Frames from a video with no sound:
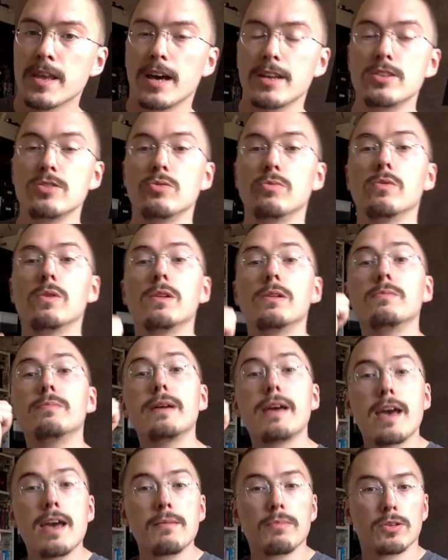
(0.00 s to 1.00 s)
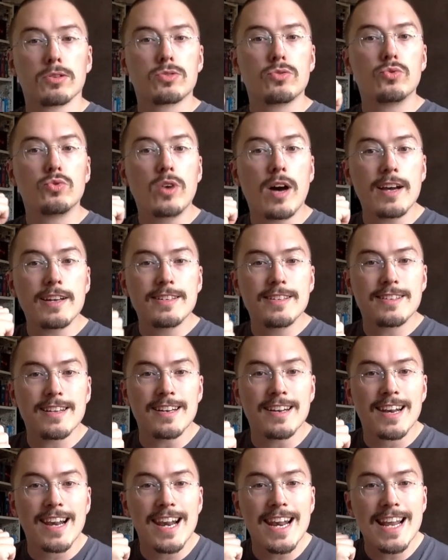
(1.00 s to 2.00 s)
and you will be able to write it
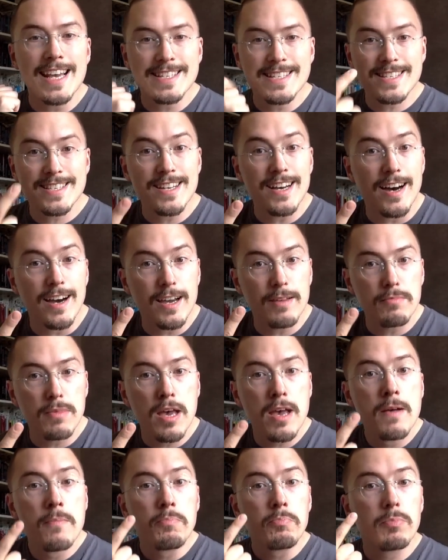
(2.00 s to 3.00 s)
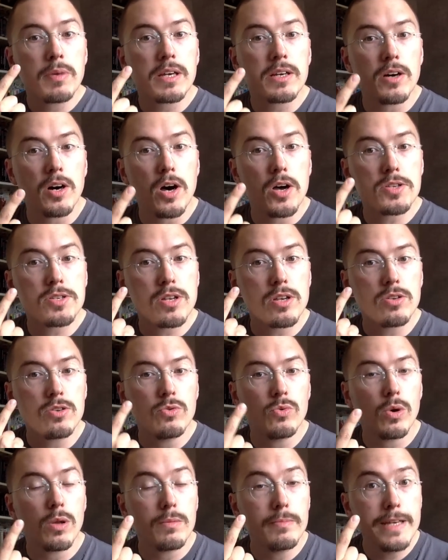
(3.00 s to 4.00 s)
in less time because
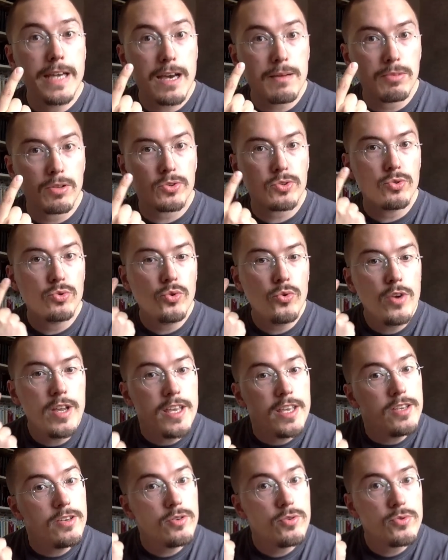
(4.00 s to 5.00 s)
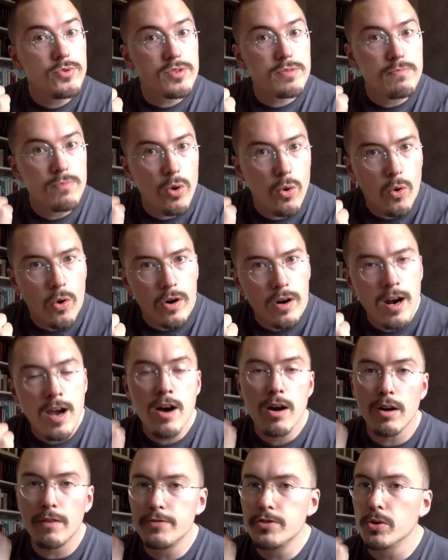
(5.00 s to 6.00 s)
you will be able to reuse more
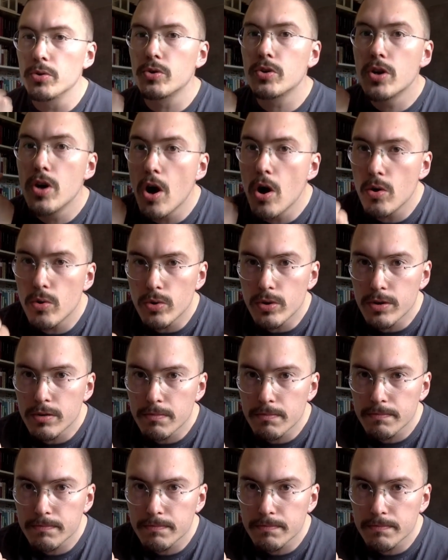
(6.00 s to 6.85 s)
of your code.